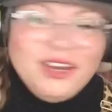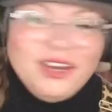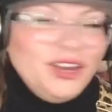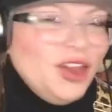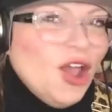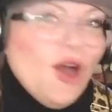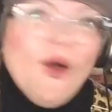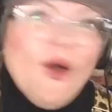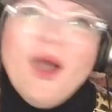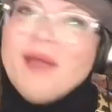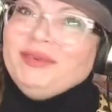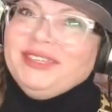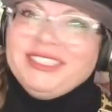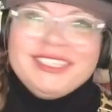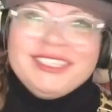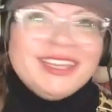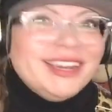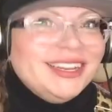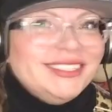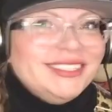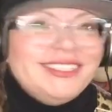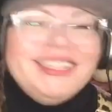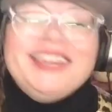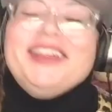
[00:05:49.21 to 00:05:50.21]
No, I'm just
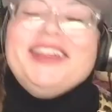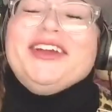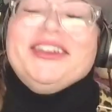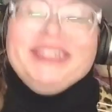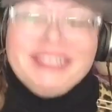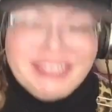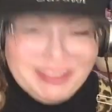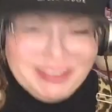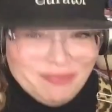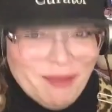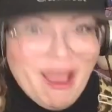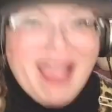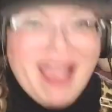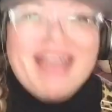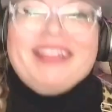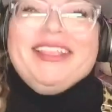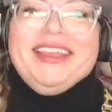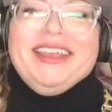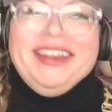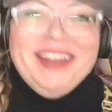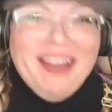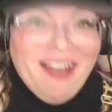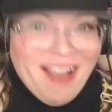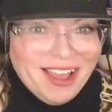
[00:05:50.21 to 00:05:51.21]
gonna sit here and smile
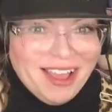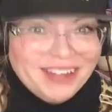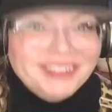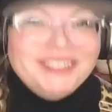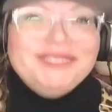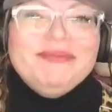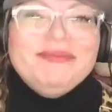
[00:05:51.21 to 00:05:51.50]
and nod.